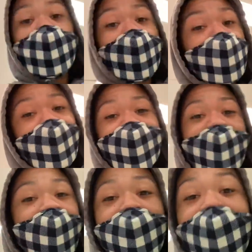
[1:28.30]
Shit,
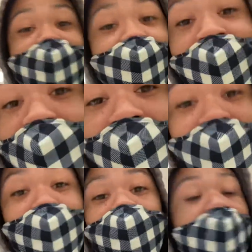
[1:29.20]
hey, it said that they
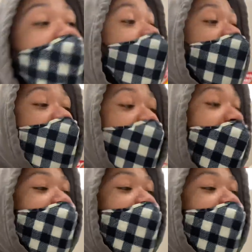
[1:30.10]
eat grains and shit like